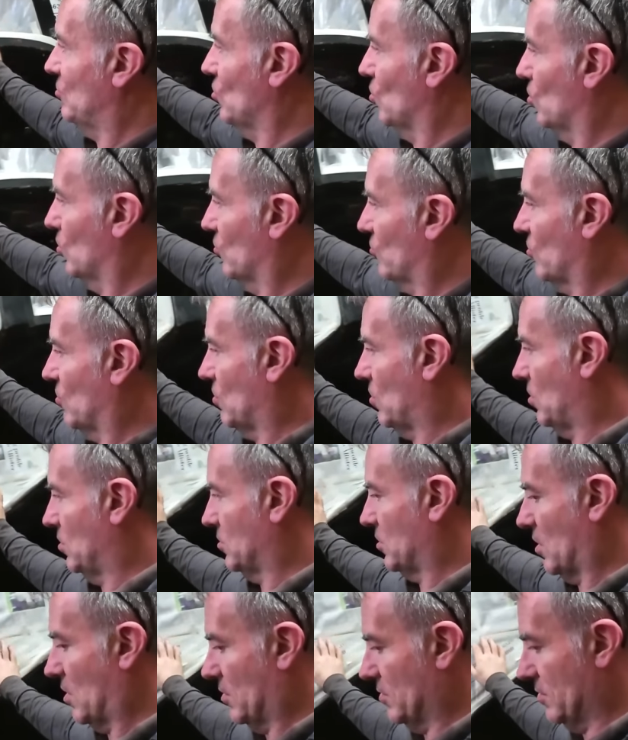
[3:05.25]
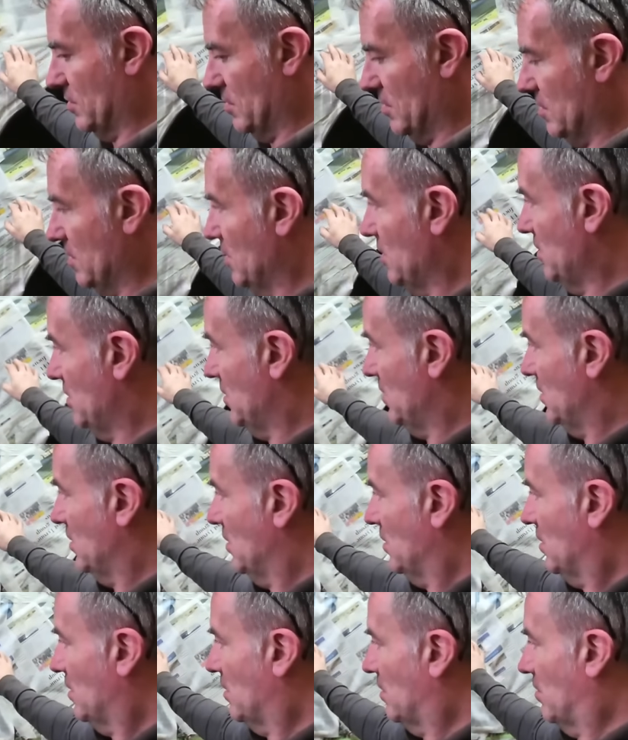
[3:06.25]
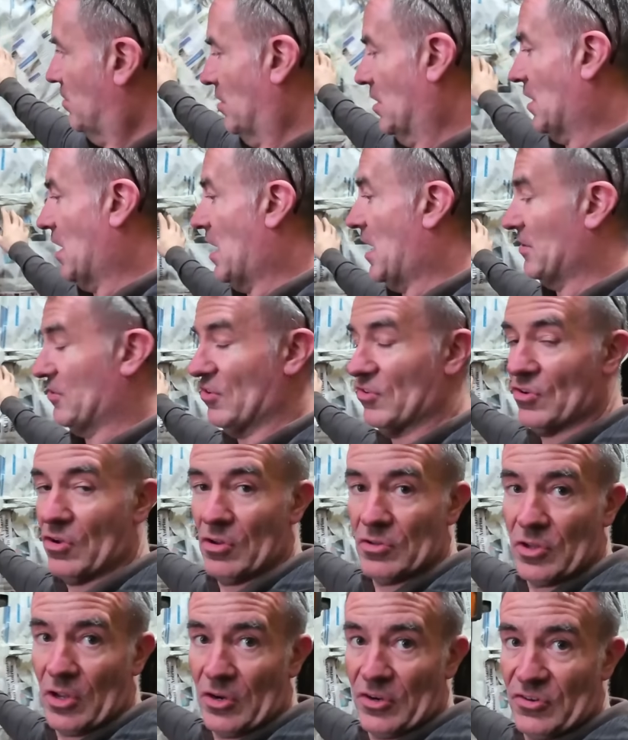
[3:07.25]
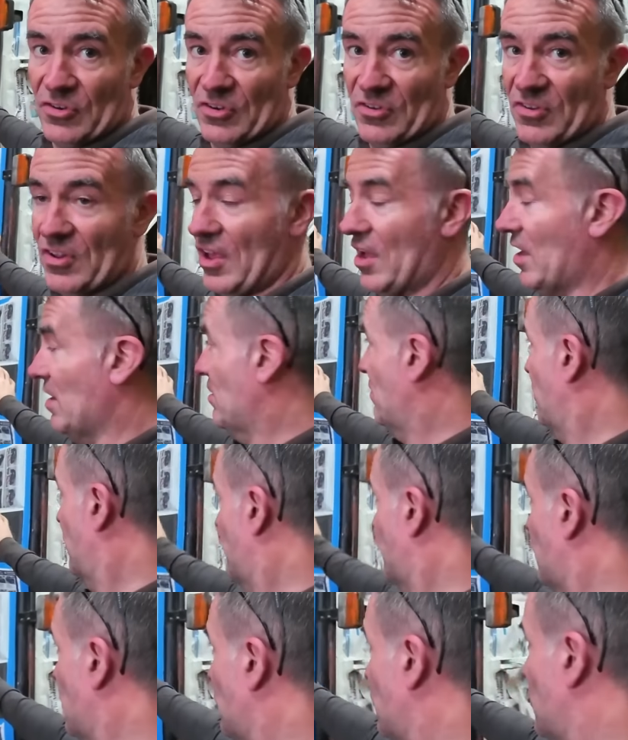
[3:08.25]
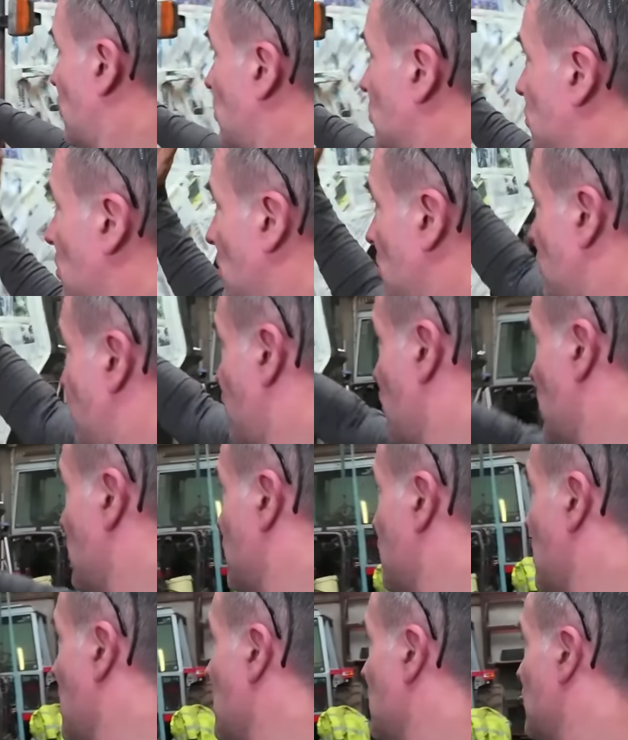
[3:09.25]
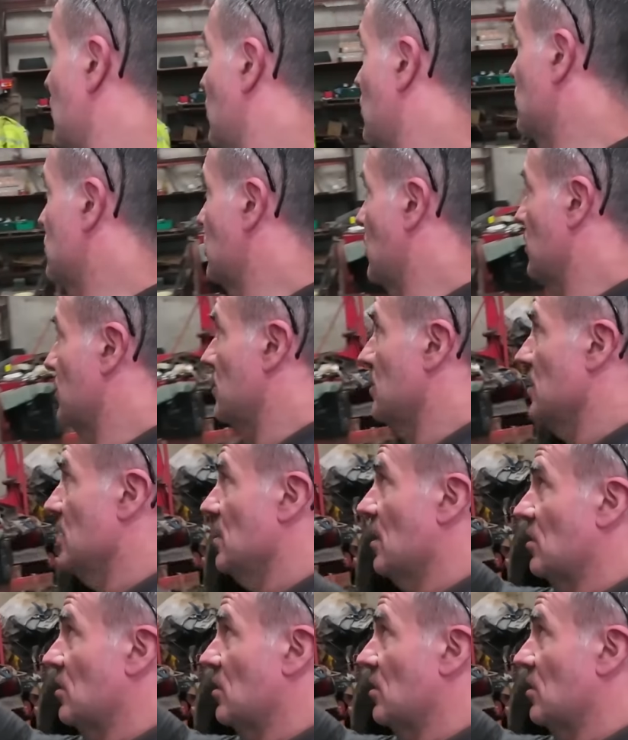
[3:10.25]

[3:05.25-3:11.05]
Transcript: Doors are all done, the glass is all done I should say, front's all done, far side's all done.